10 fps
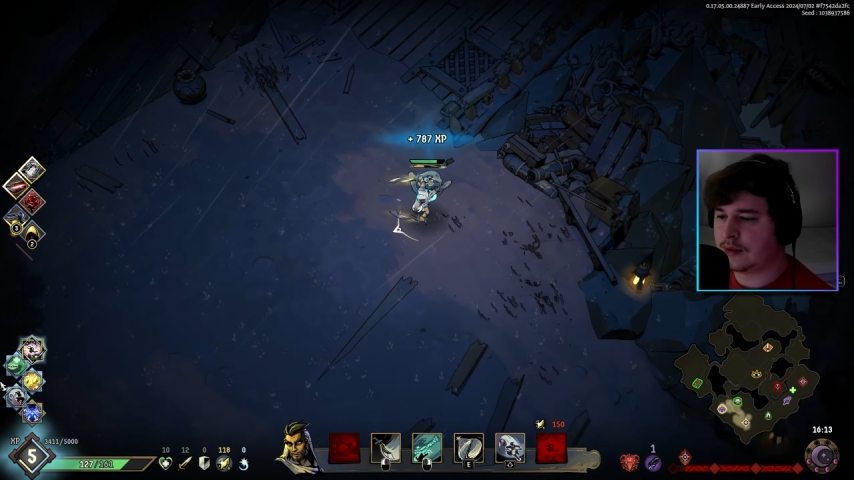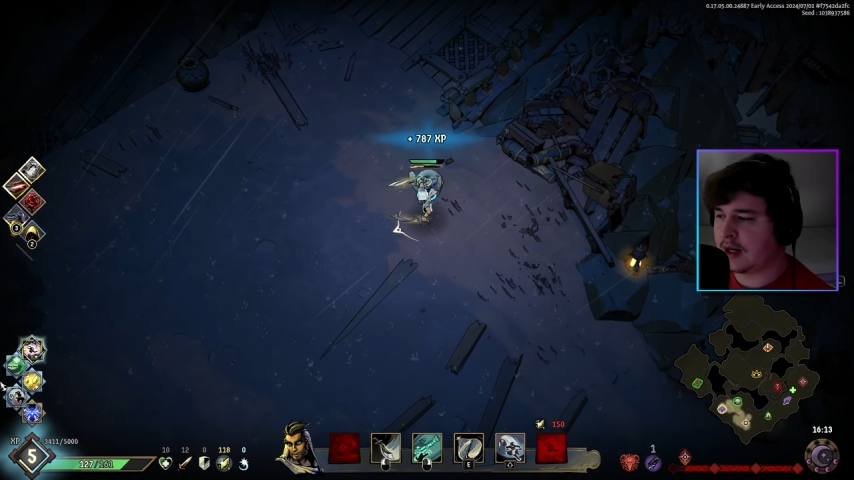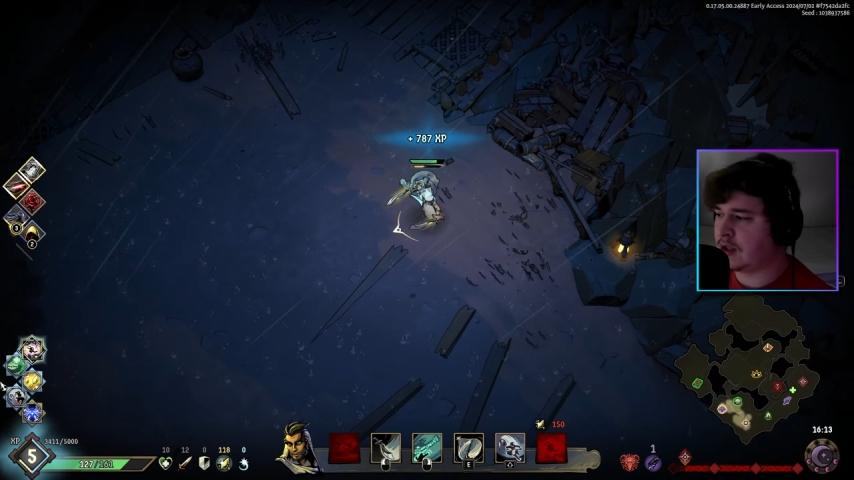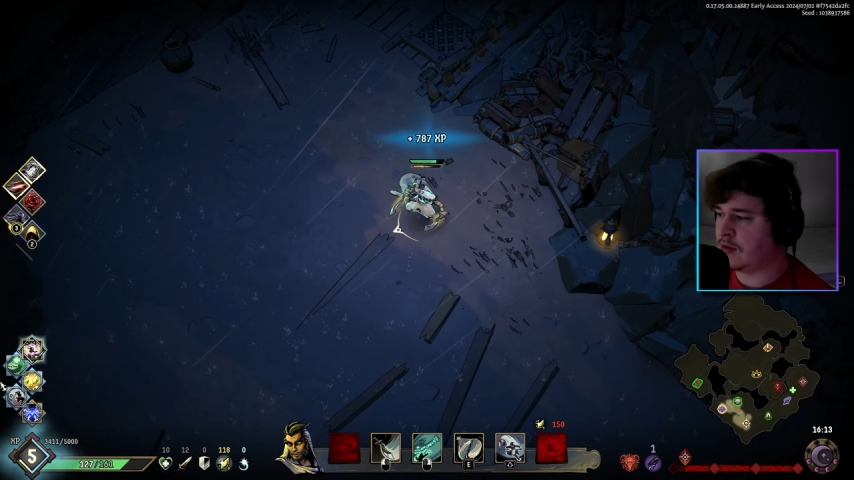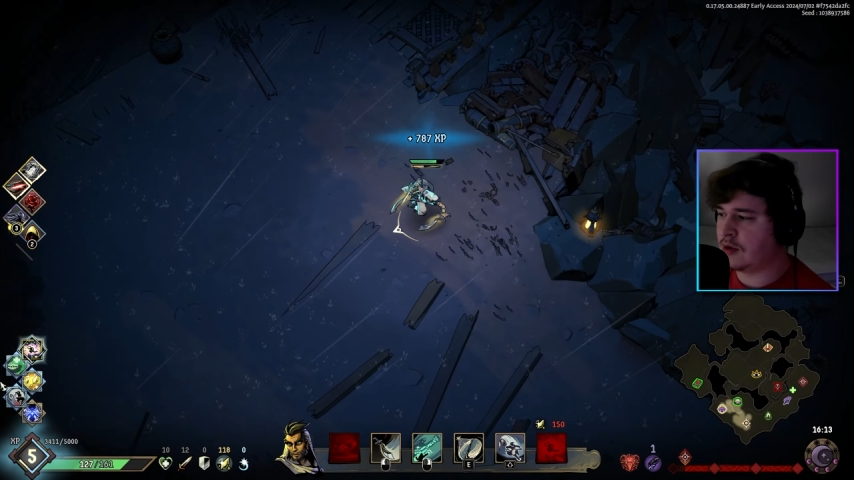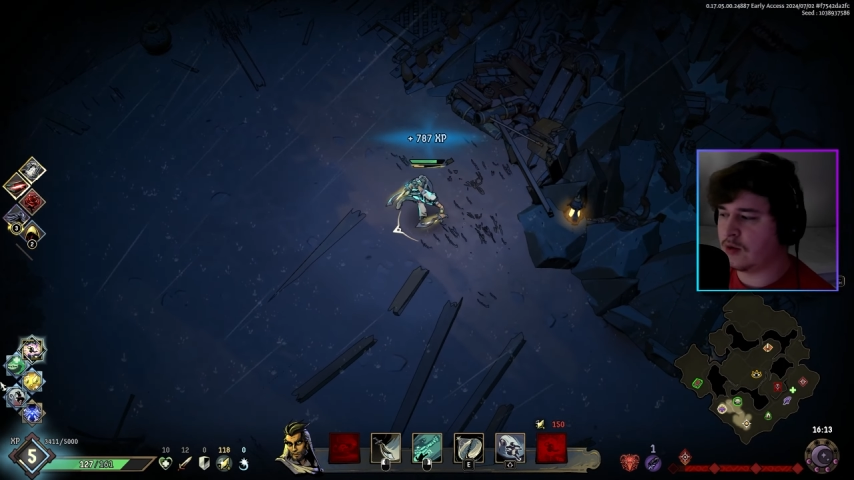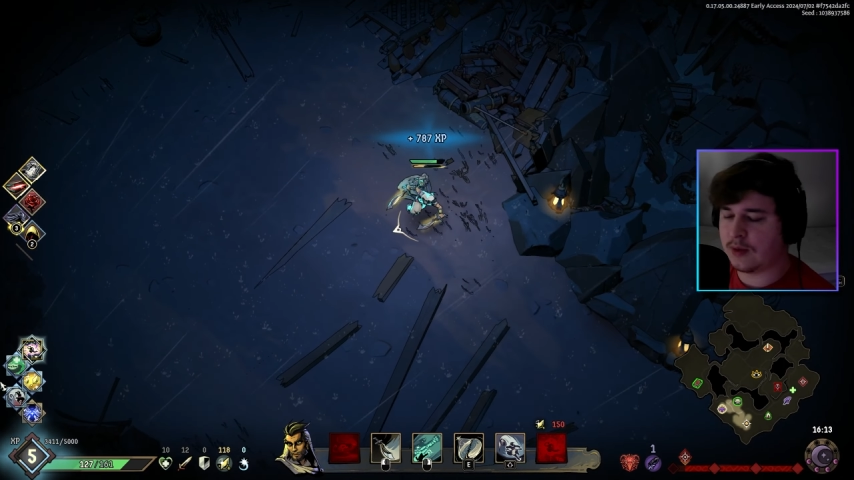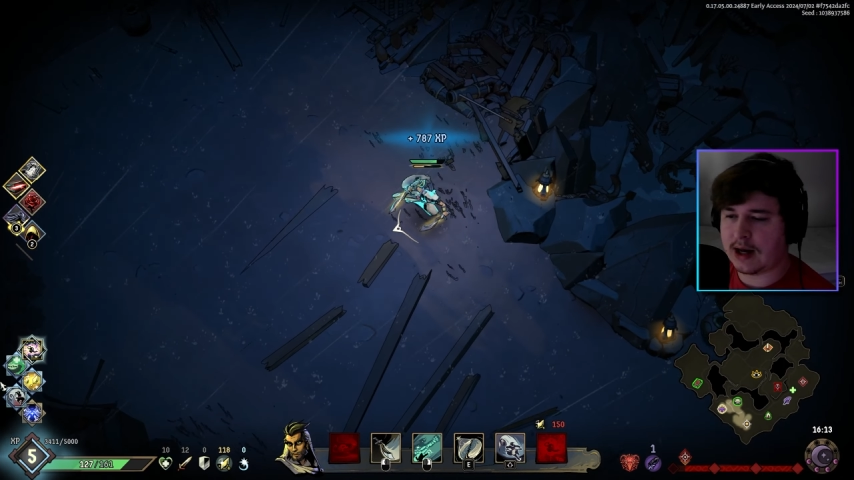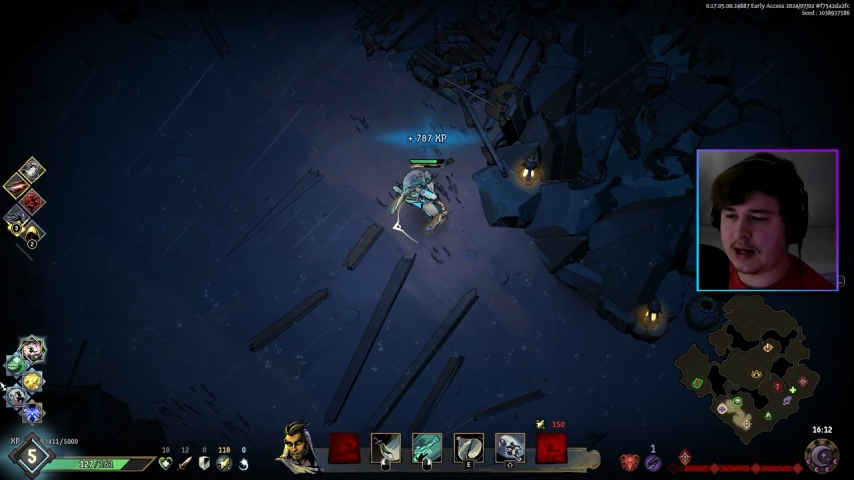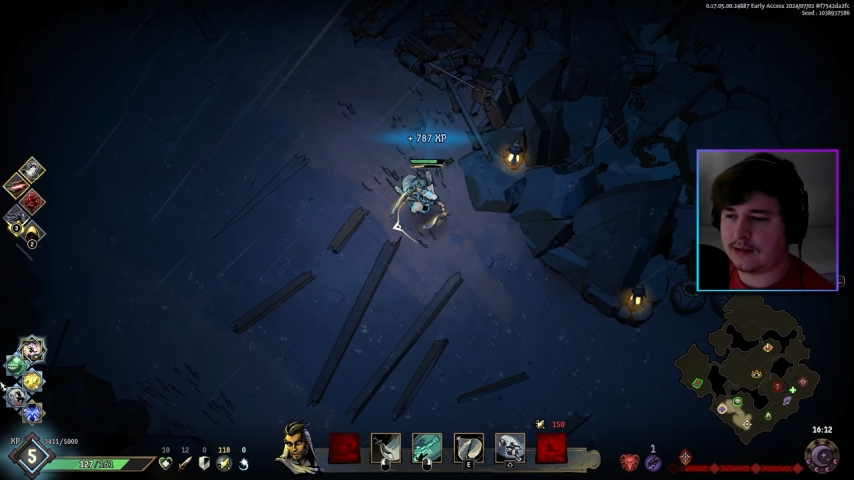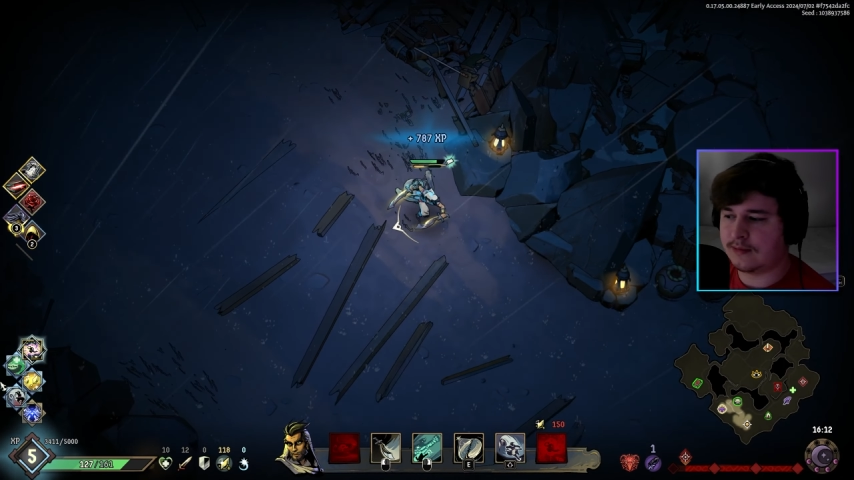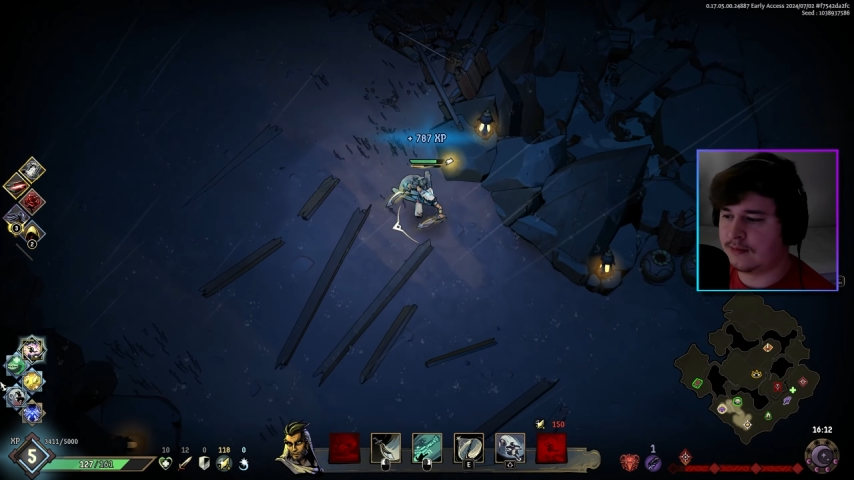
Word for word: I don't know why.